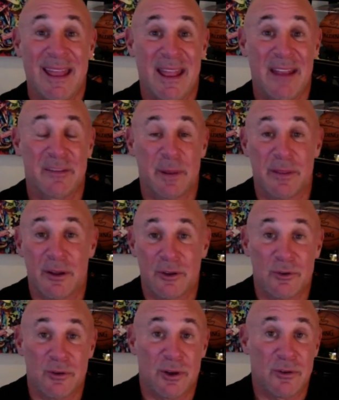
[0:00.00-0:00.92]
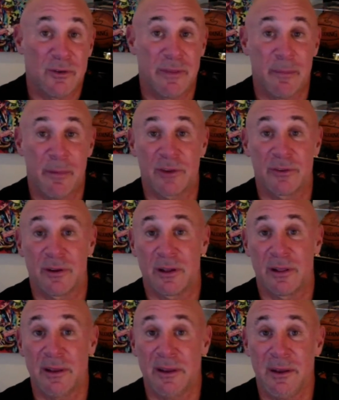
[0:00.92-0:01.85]
and spend $100, $150 on a
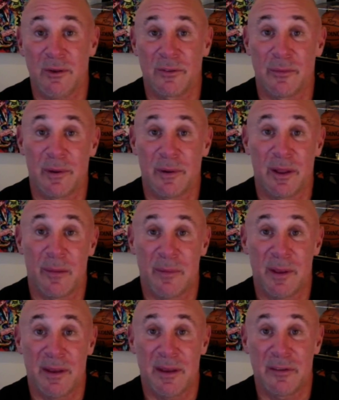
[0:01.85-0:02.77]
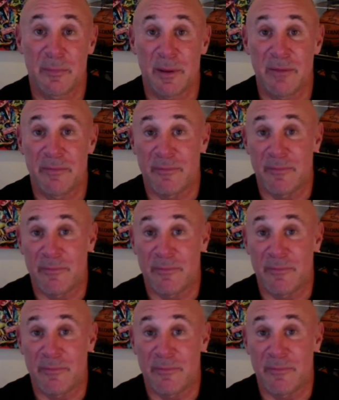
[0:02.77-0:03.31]
cleaning, or somebody come in and spend